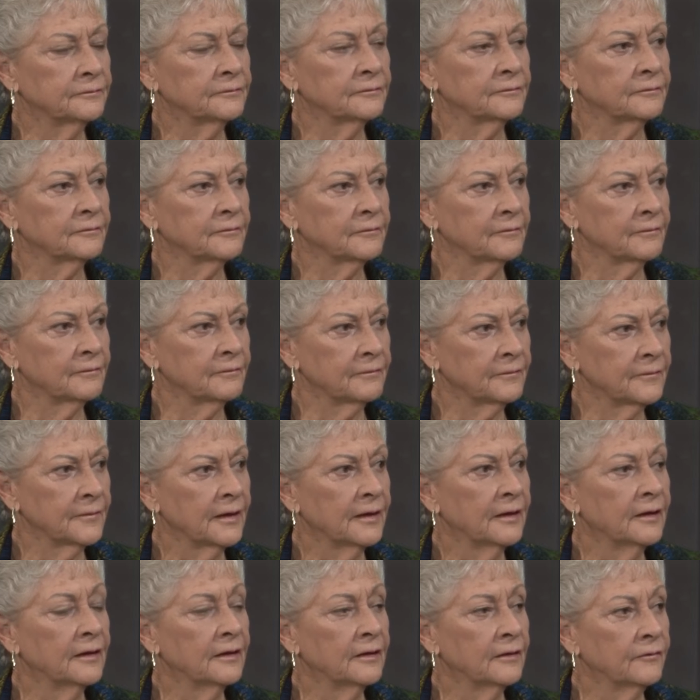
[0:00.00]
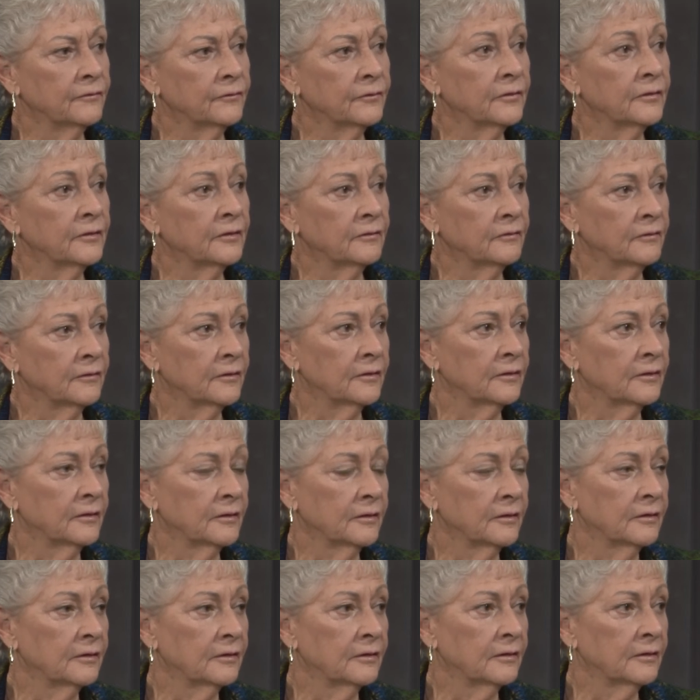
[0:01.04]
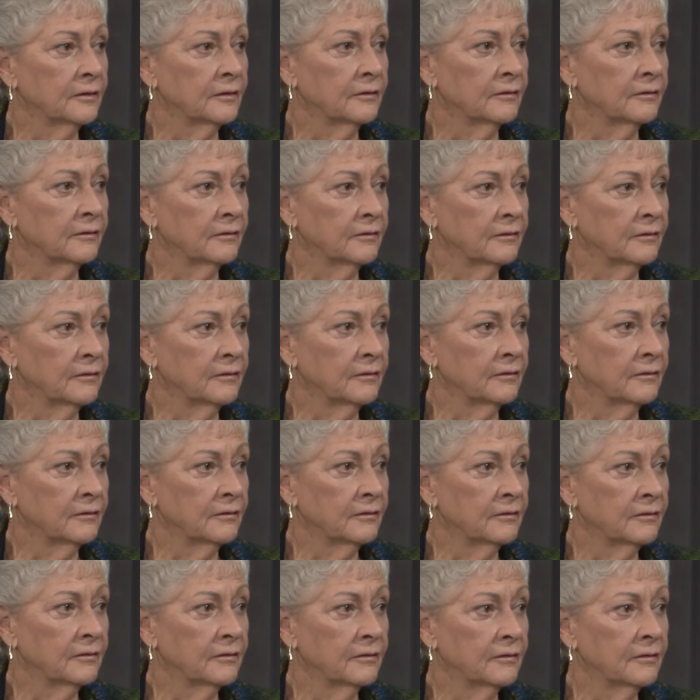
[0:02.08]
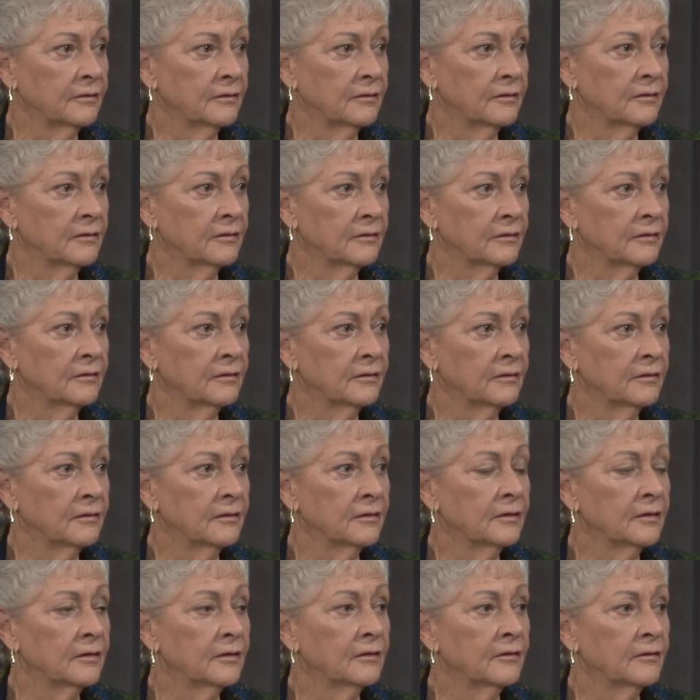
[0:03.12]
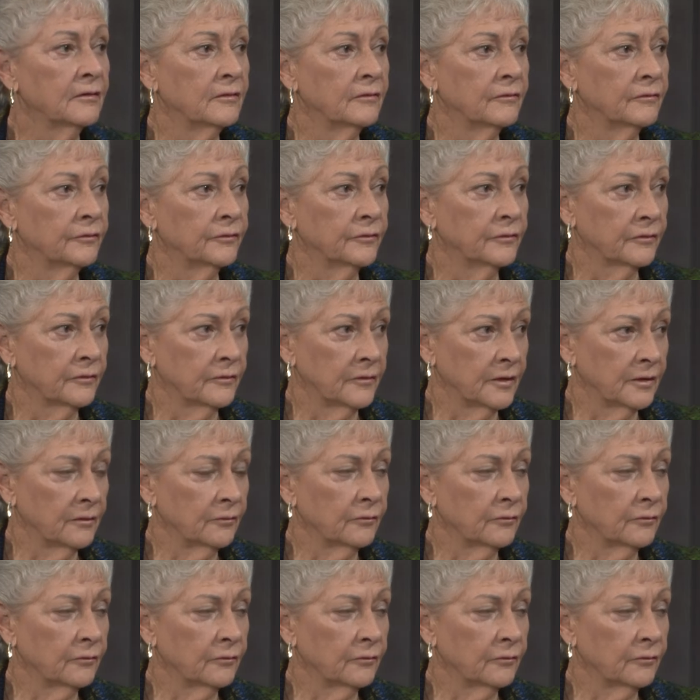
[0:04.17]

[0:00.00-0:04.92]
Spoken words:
So going forward, that it's going to be a meeting place for